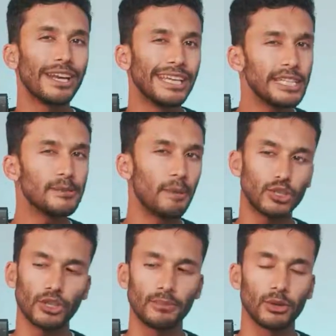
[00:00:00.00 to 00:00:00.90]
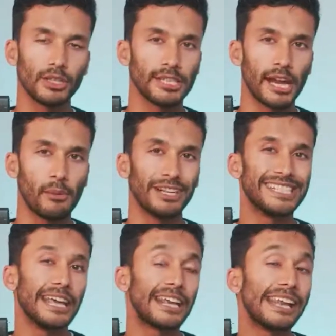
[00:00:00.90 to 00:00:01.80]
is special about this camera is
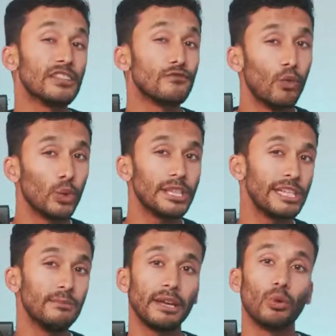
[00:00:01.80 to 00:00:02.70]
that it has 14-bit